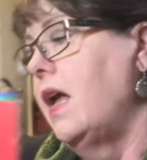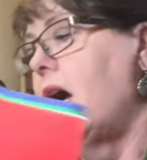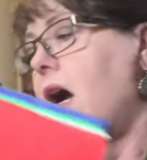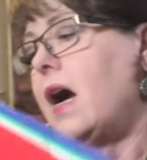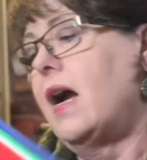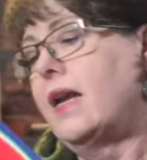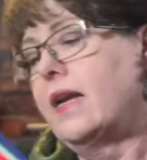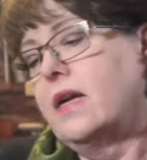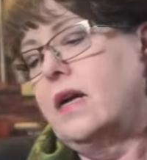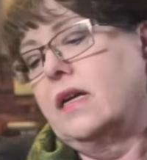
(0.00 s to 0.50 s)

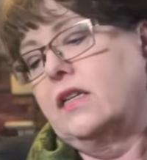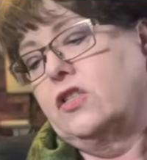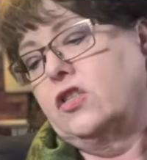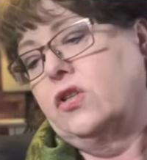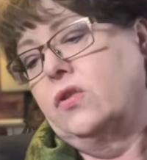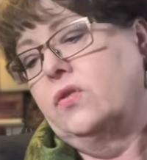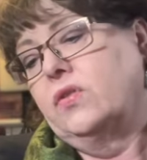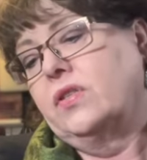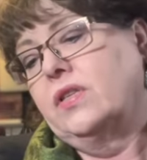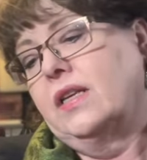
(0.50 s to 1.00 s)
I got
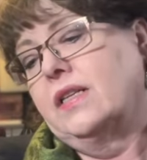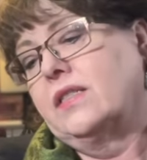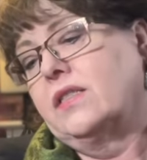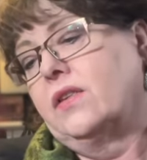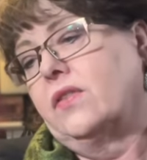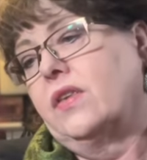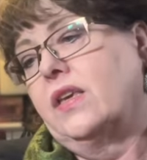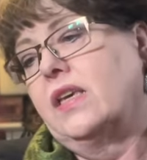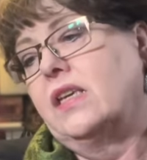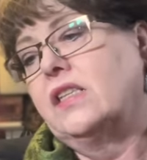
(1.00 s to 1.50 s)
2 sets
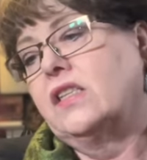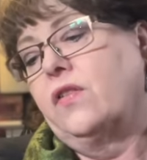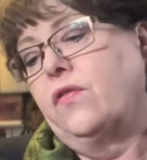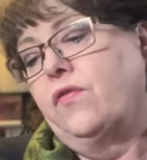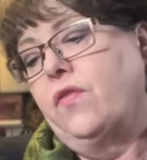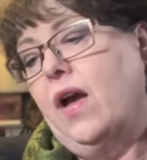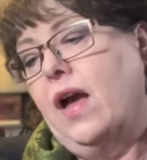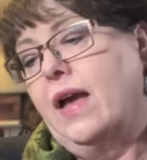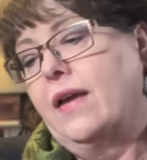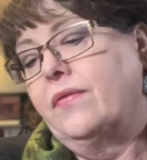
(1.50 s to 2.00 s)
of these,
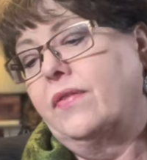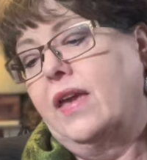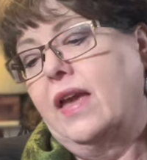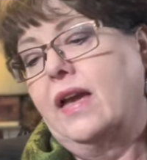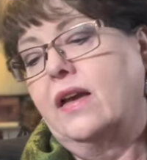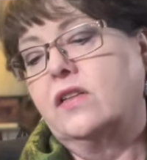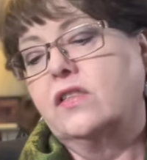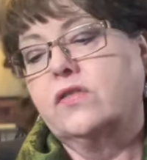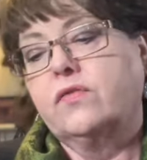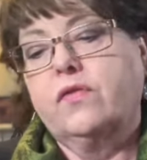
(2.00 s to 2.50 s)
5
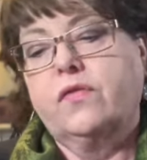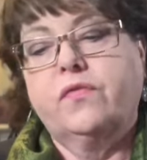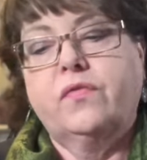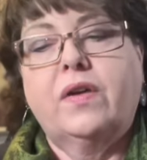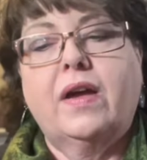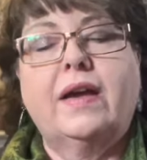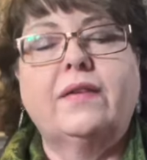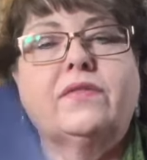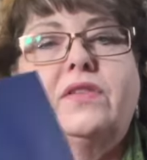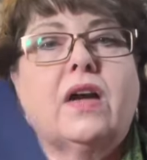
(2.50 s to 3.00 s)
counts for
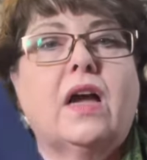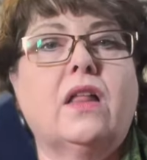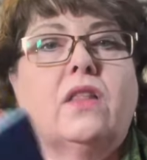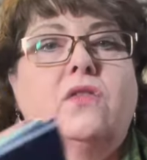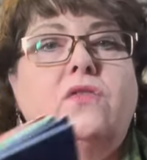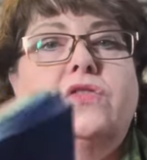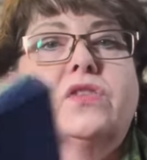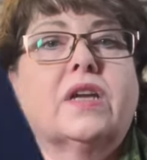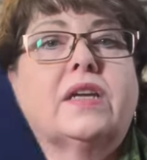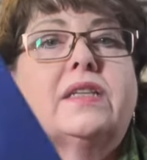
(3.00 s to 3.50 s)
$5,
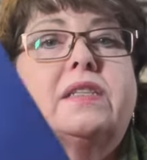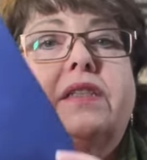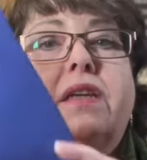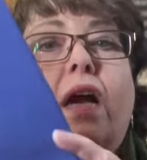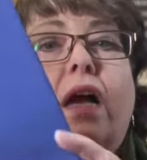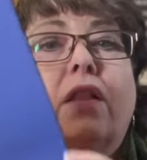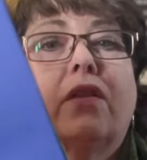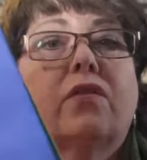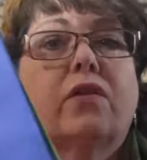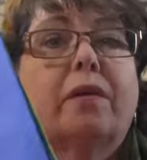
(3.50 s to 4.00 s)

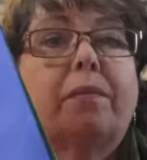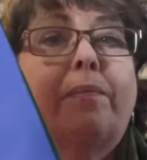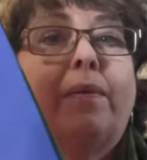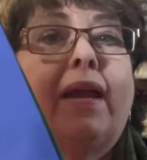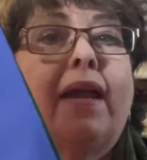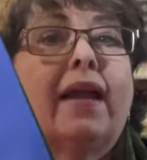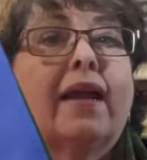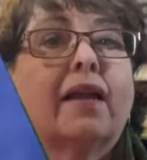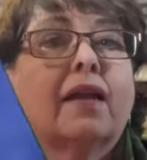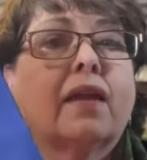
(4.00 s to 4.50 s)
$1 a
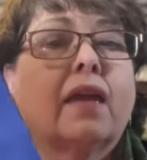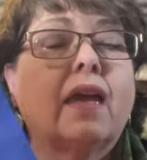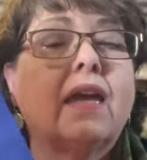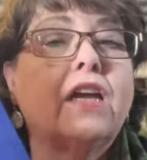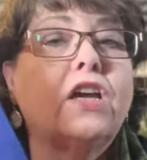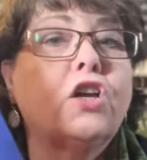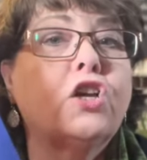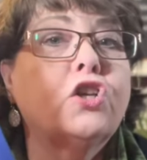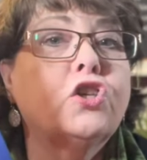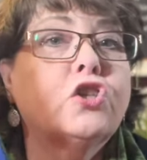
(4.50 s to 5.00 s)
bag.
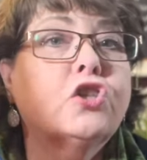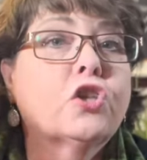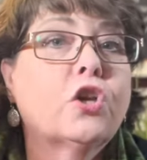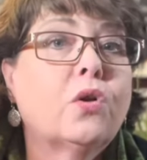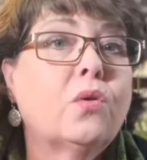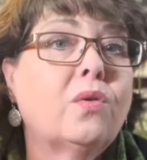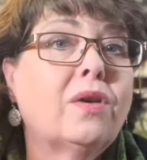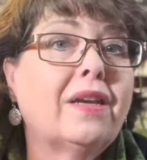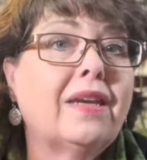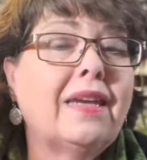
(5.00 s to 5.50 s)

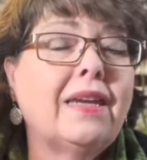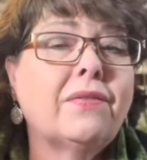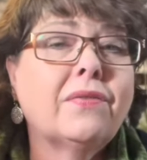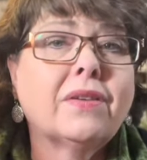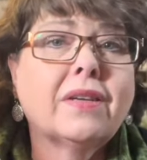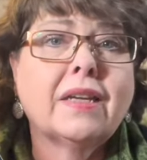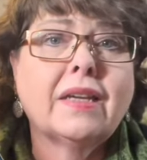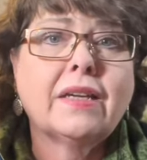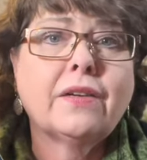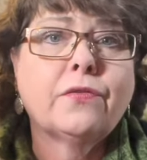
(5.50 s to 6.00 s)
So
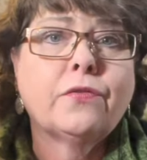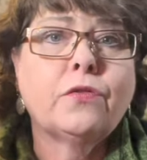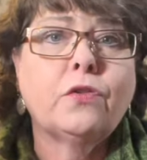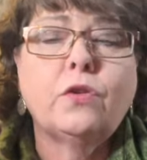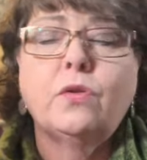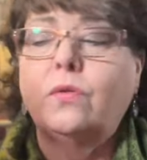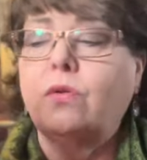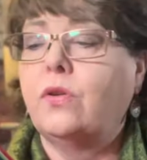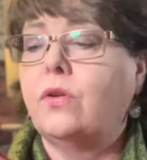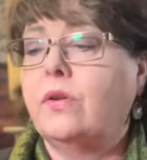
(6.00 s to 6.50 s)
even if,
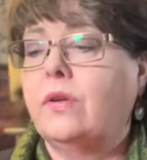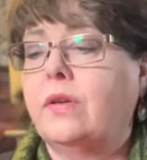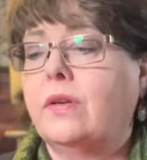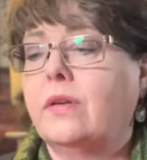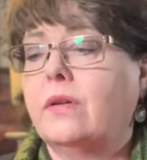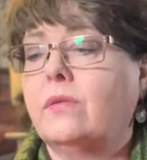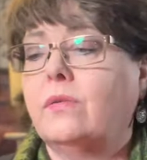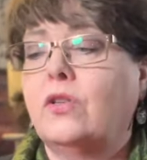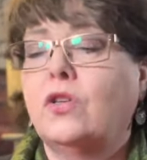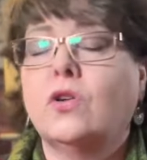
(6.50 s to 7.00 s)

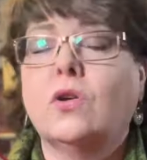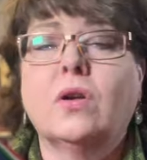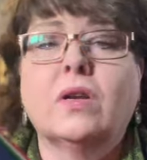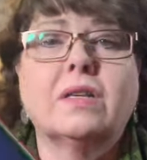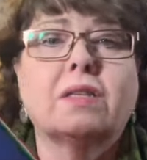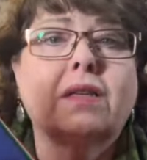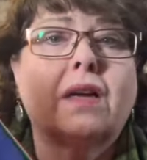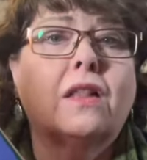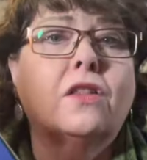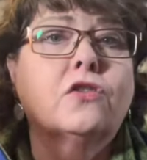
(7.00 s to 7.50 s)
you go to
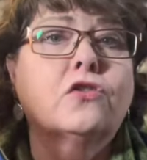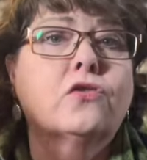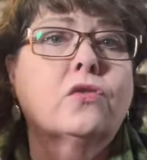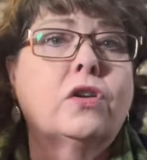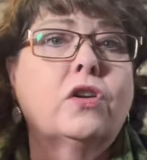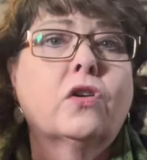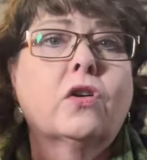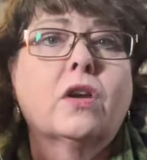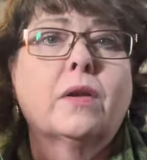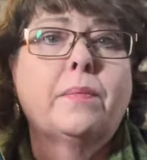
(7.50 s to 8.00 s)
Dollar Tree,
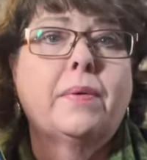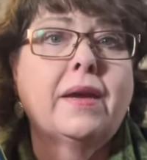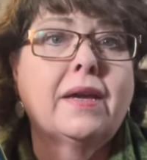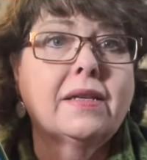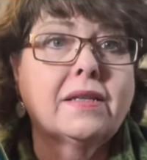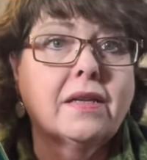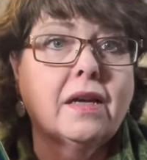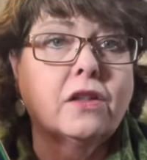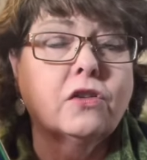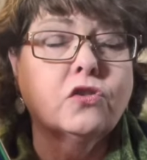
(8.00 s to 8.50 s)
you're going to pay
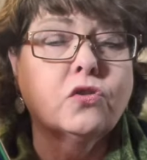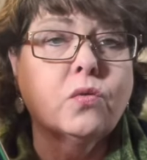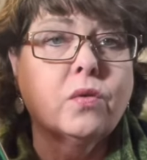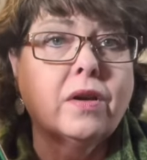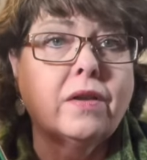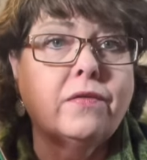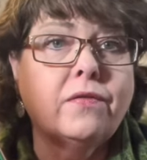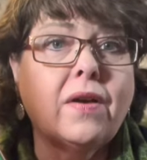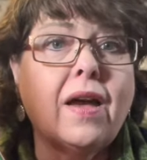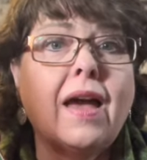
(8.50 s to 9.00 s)

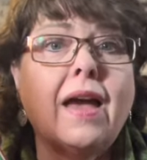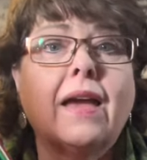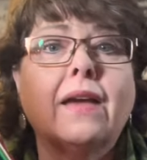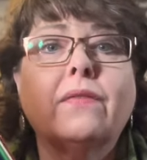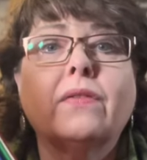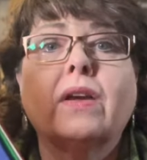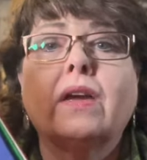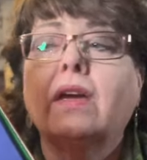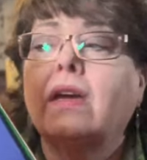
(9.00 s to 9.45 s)
$1.25.